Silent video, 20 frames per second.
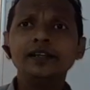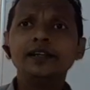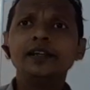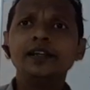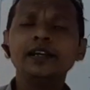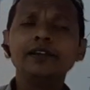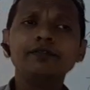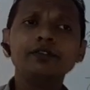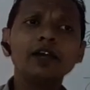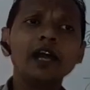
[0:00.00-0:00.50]

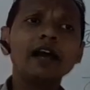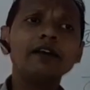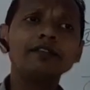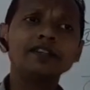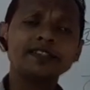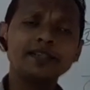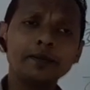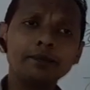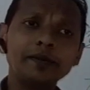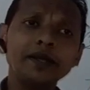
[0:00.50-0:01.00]
if you have a
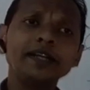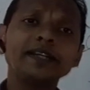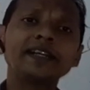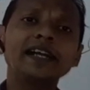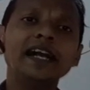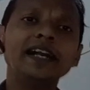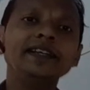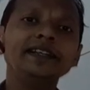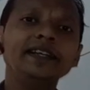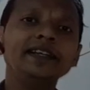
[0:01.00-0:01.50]
separate
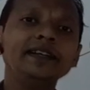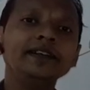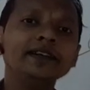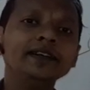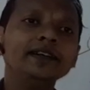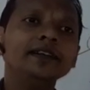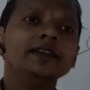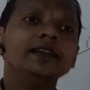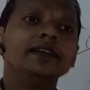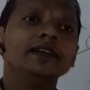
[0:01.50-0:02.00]
canteen,
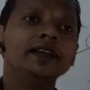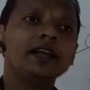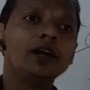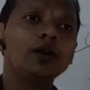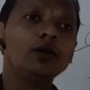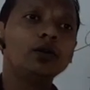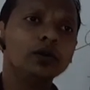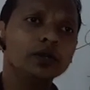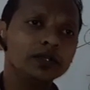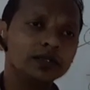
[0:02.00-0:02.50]

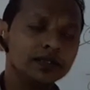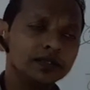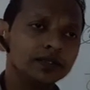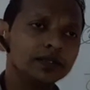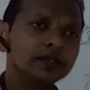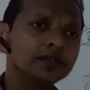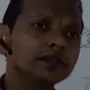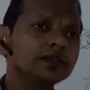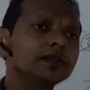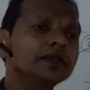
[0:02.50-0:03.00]
now
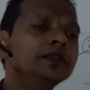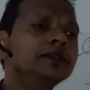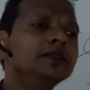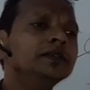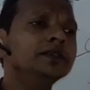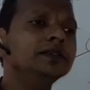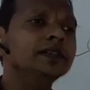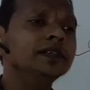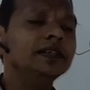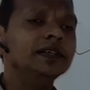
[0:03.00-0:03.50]

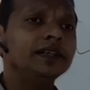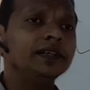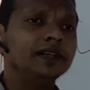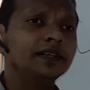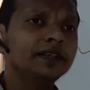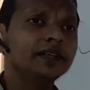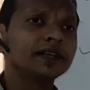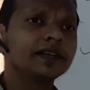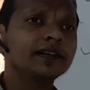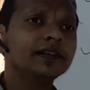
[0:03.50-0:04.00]

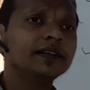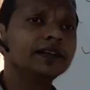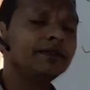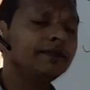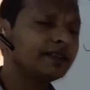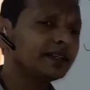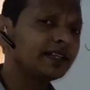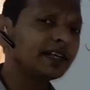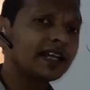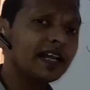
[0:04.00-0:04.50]

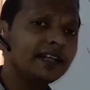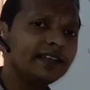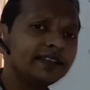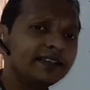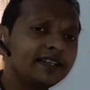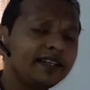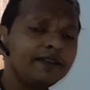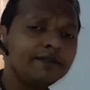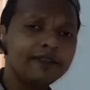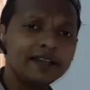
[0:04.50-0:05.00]
the
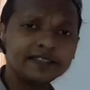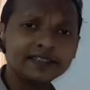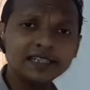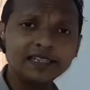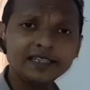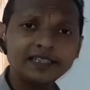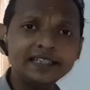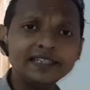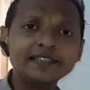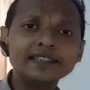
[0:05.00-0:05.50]
canteen
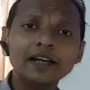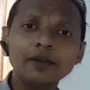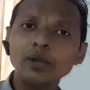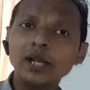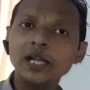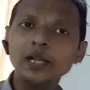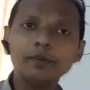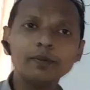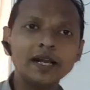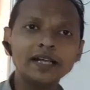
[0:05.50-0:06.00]
facility is
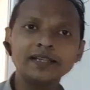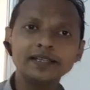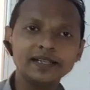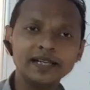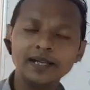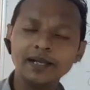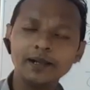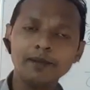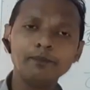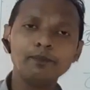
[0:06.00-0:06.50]
availed by
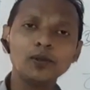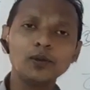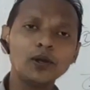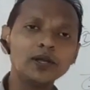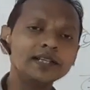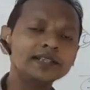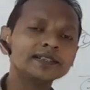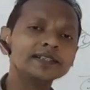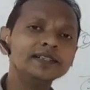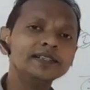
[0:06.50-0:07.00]
the
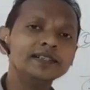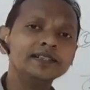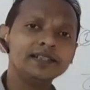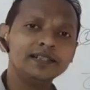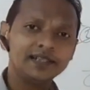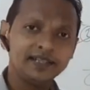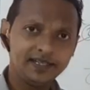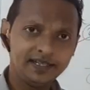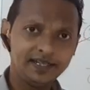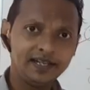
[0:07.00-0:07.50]
employees
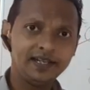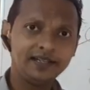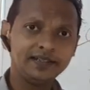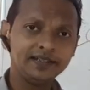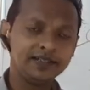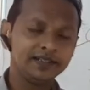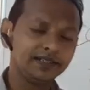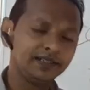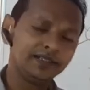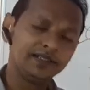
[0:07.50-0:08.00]
and
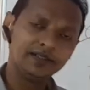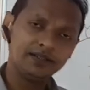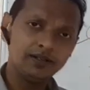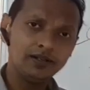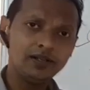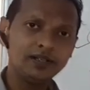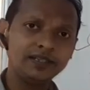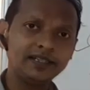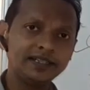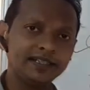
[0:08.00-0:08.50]

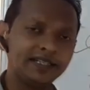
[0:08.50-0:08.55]
all the